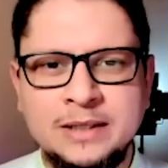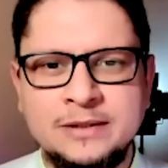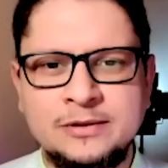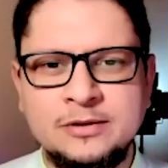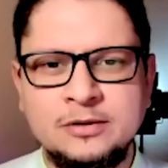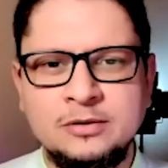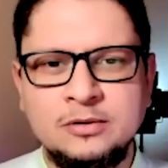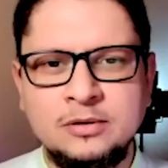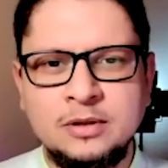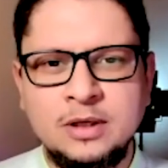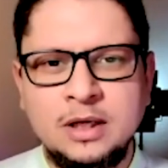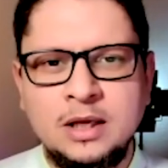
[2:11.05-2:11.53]

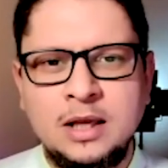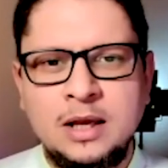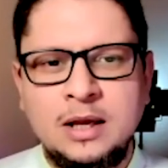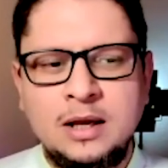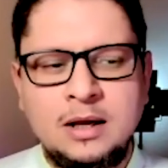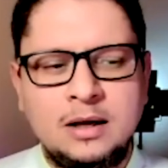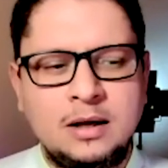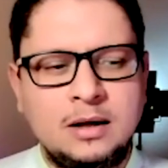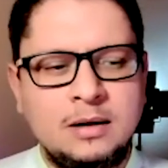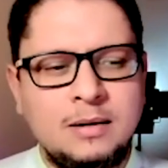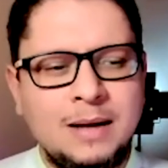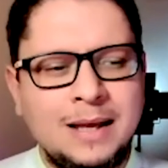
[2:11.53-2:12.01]
So
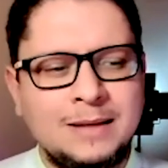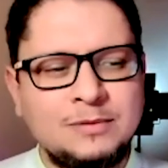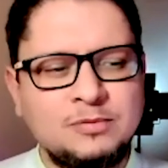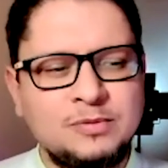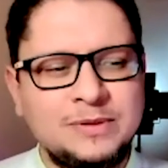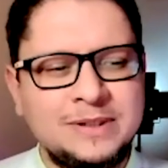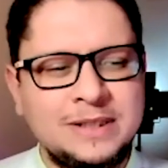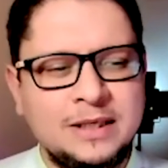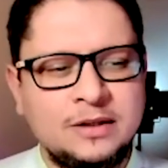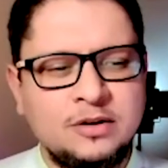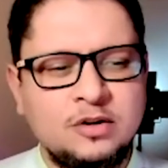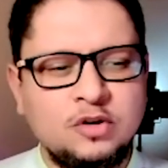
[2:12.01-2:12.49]
as we
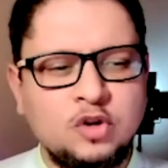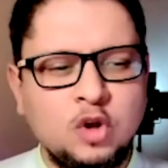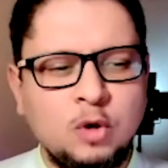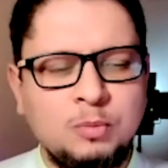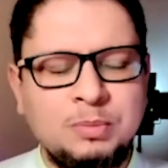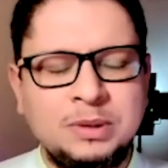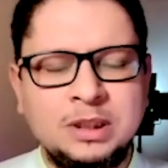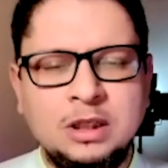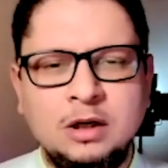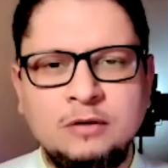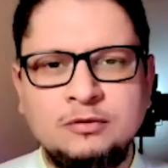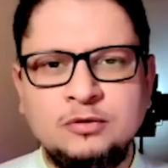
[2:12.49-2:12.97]
said, the
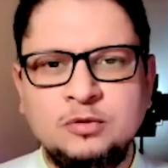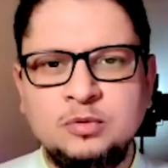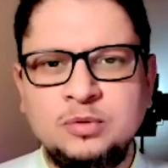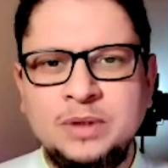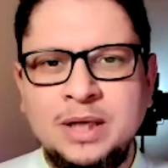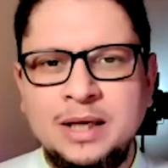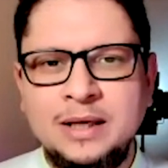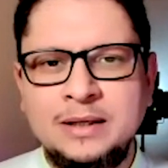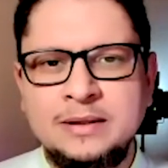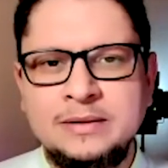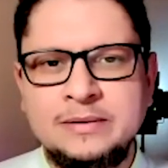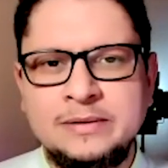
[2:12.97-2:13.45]
topic of
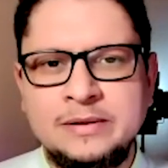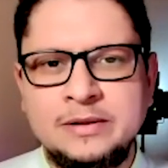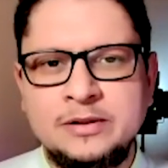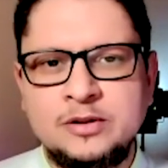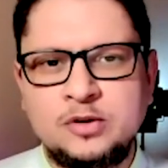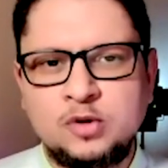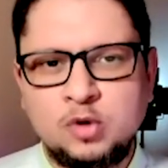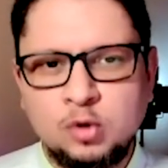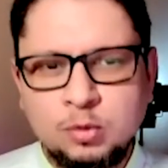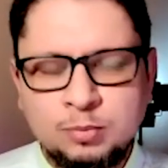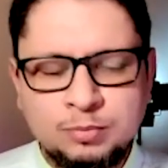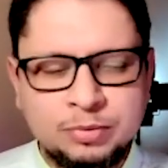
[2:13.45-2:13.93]
today is
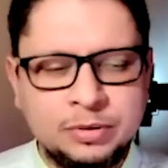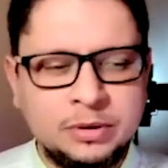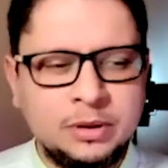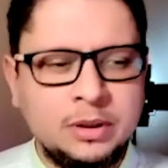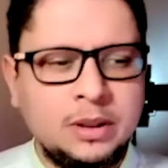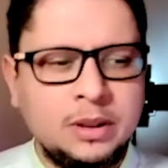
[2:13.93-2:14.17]
soup.